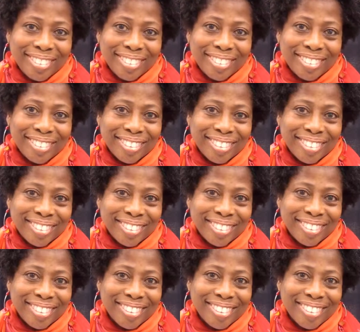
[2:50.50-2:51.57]
Excellent.
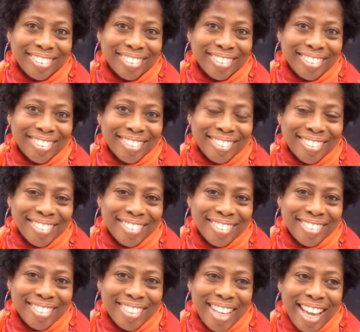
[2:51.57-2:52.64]
How would people contact you
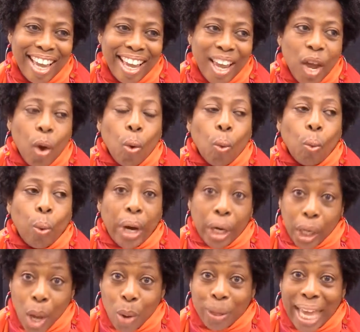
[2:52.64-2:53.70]
if they wanted to? We're
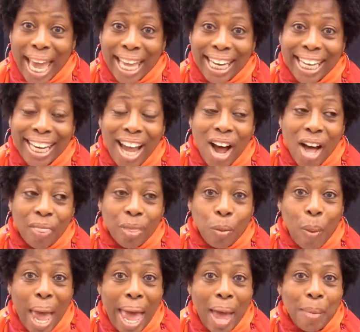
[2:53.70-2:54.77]
located on the
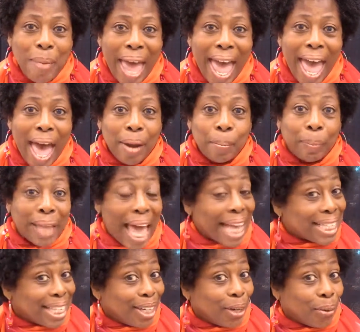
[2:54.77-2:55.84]
web at
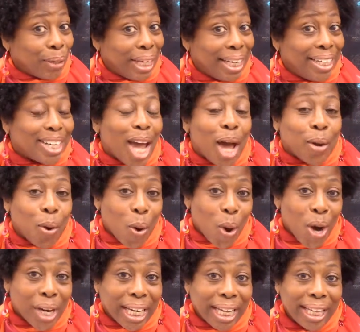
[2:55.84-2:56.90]

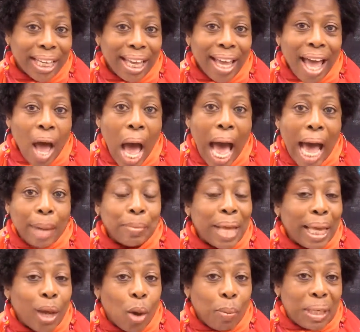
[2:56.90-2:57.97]
blacksingreen.org. I'm
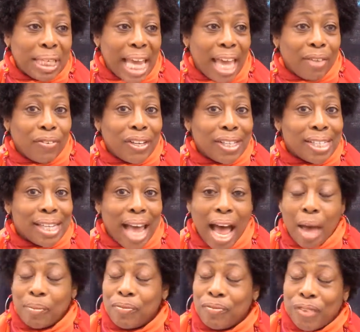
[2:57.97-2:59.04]
Naomi Davis.
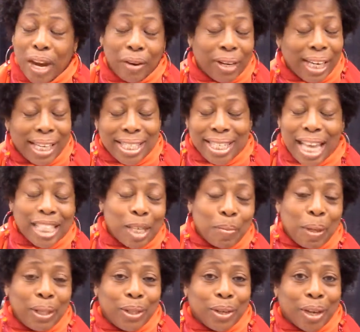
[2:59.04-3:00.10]
I'm very
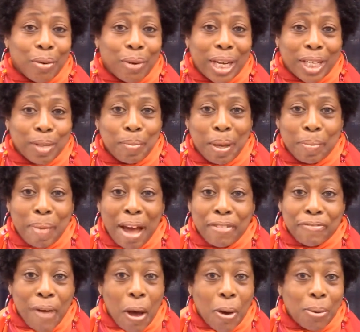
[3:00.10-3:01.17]
accessible. You can reach me by
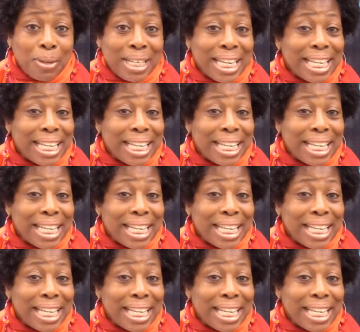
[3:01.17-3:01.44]
phone,